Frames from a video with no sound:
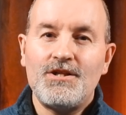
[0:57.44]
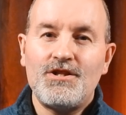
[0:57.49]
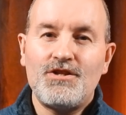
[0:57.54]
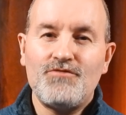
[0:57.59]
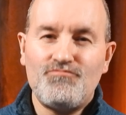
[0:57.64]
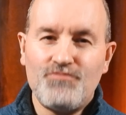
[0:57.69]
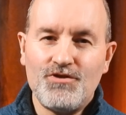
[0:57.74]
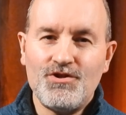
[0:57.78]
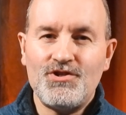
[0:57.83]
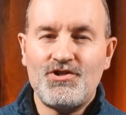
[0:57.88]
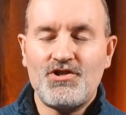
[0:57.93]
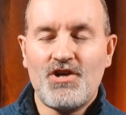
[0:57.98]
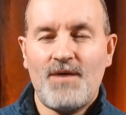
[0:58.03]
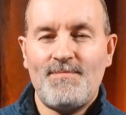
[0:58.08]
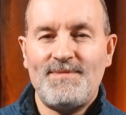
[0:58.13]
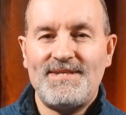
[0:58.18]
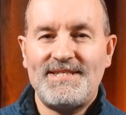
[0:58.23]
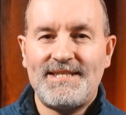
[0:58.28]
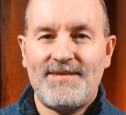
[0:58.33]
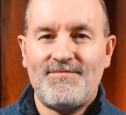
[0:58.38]
the
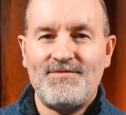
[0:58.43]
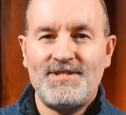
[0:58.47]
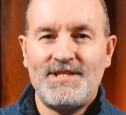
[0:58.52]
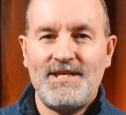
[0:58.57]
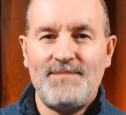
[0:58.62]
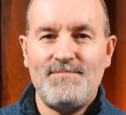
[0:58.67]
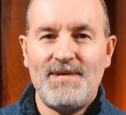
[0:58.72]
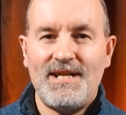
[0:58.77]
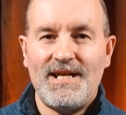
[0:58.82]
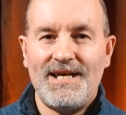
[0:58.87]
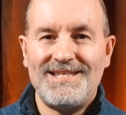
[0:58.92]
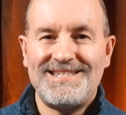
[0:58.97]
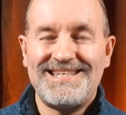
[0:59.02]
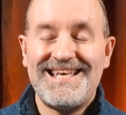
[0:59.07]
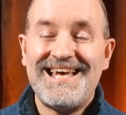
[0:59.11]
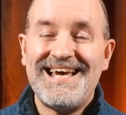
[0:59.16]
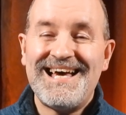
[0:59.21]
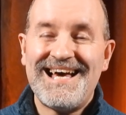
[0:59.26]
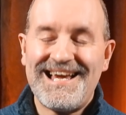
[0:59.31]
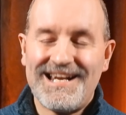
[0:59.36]
runtime is 70 minutes
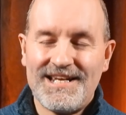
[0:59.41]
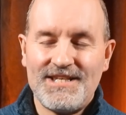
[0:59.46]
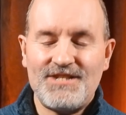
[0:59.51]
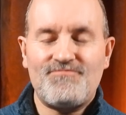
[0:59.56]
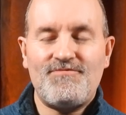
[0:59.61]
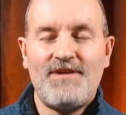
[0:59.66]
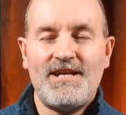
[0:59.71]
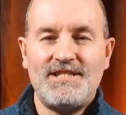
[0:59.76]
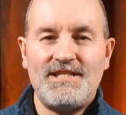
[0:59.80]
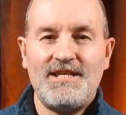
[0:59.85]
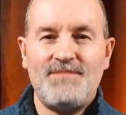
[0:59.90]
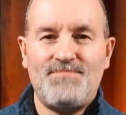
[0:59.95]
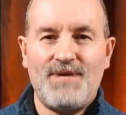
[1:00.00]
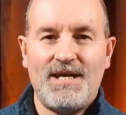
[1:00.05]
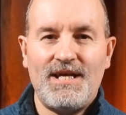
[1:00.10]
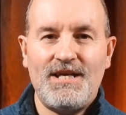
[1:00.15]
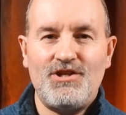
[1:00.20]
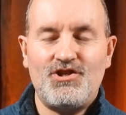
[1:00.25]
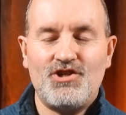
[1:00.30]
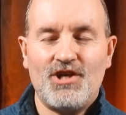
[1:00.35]
and it's rated
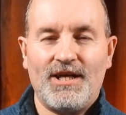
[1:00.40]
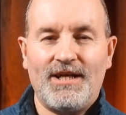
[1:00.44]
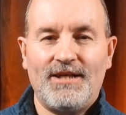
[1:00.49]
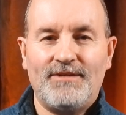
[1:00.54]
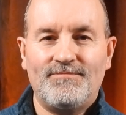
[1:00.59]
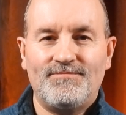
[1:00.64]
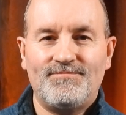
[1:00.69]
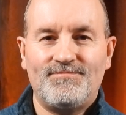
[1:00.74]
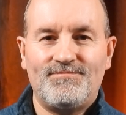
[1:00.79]
PG.